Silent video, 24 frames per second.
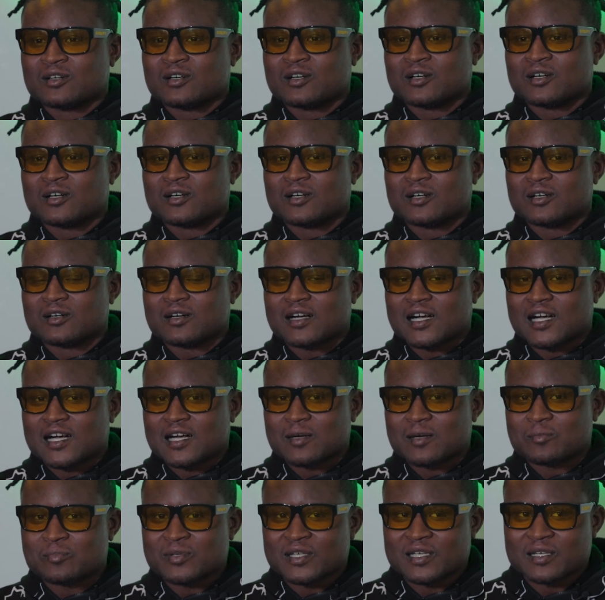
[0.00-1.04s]

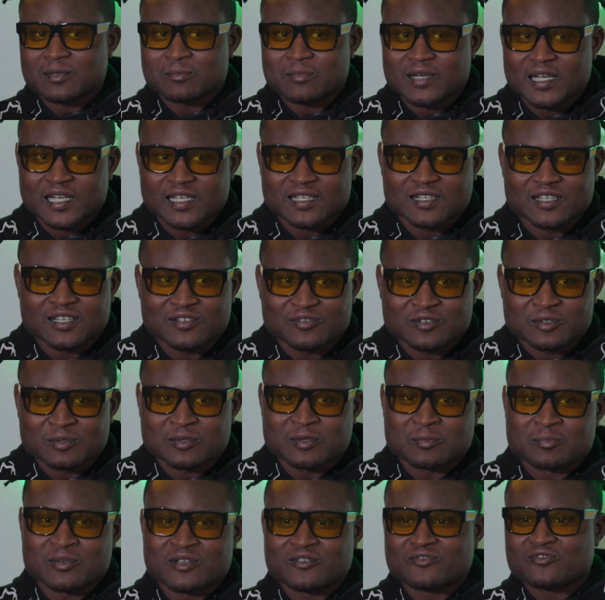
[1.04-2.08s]
I'll piggyback off of
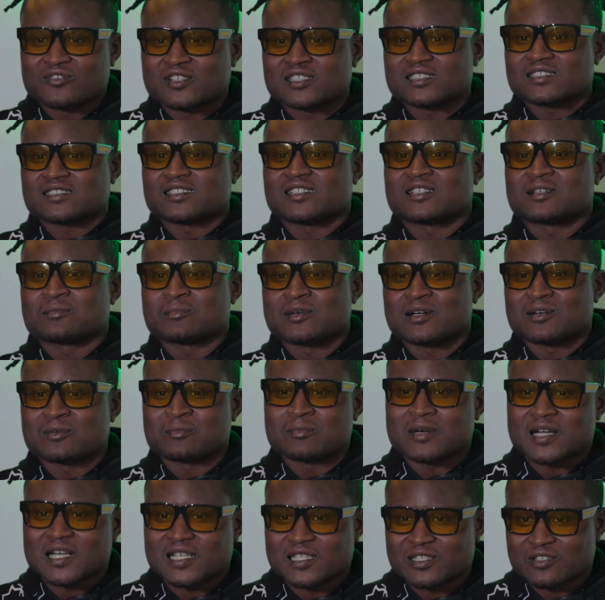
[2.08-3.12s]
what B Fresh said about
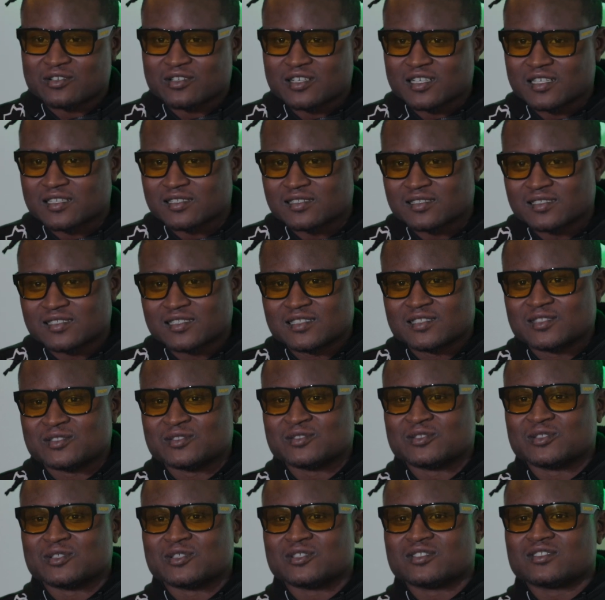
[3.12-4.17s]
Mardi Gras.
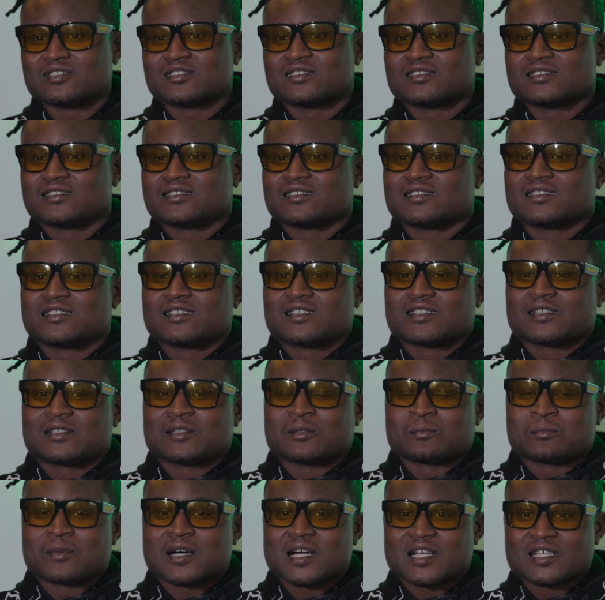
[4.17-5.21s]
You know,
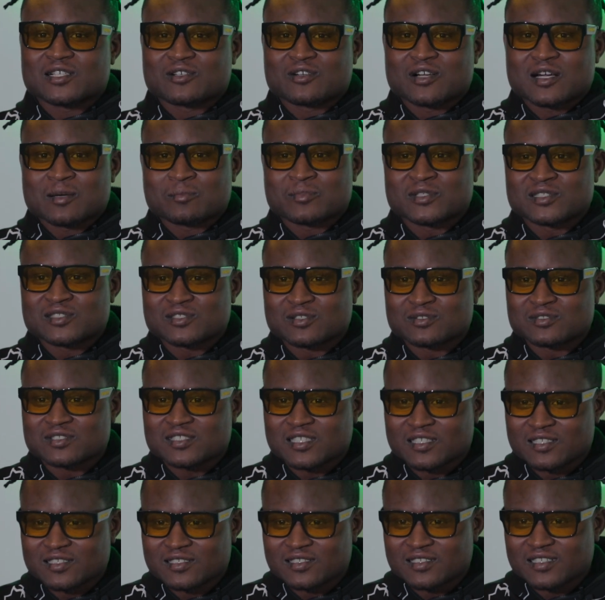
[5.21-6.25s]
Mardi Gras be so
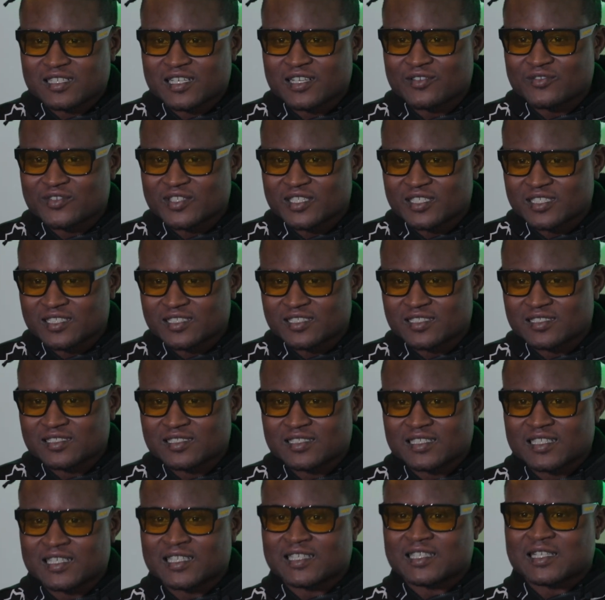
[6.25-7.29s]
turned every year,
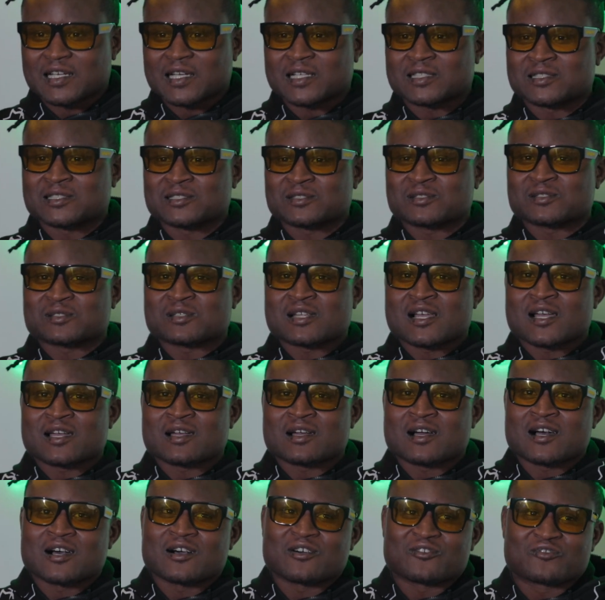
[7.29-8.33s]
and like this was like
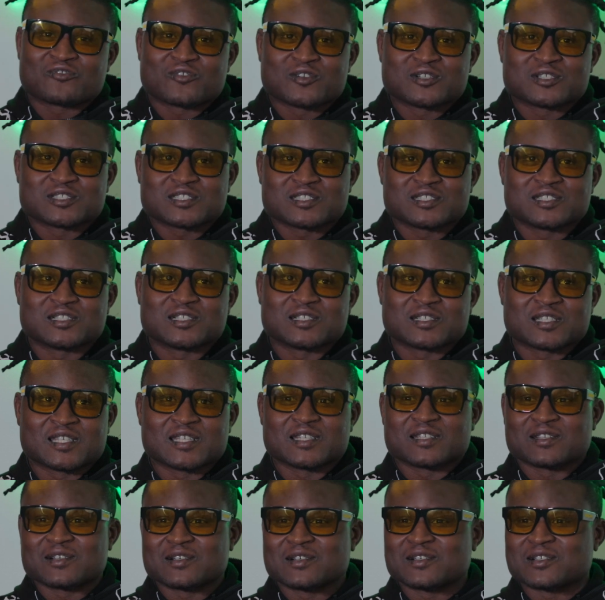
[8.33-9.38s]
our first year of
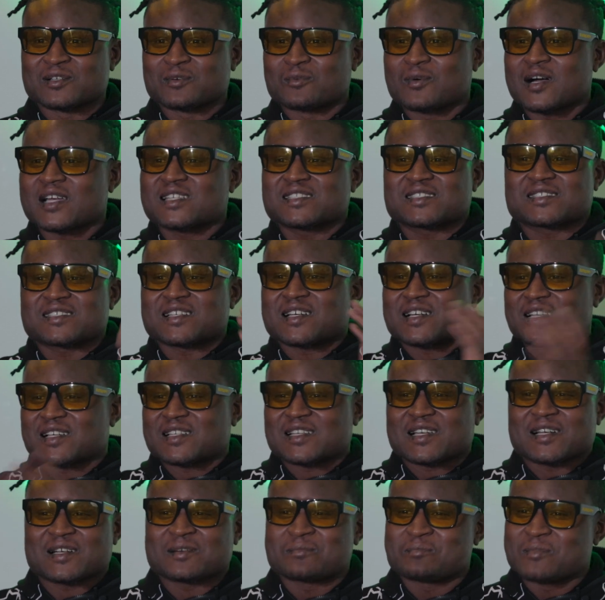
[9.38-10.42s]
getting on the white side,
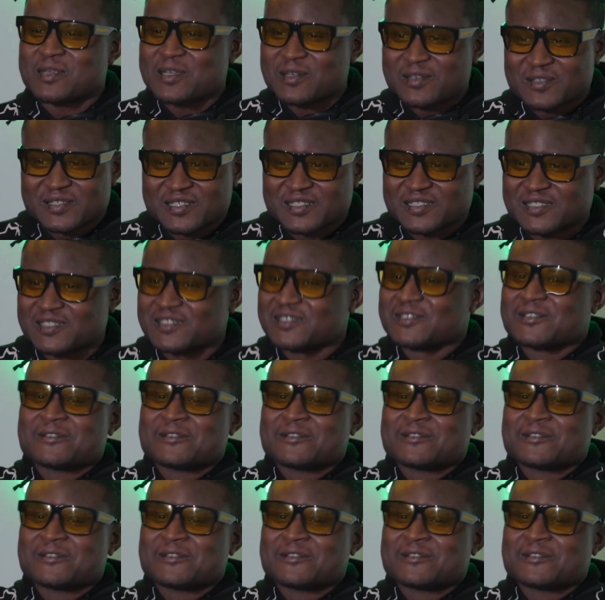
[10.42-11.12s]
like Amelia,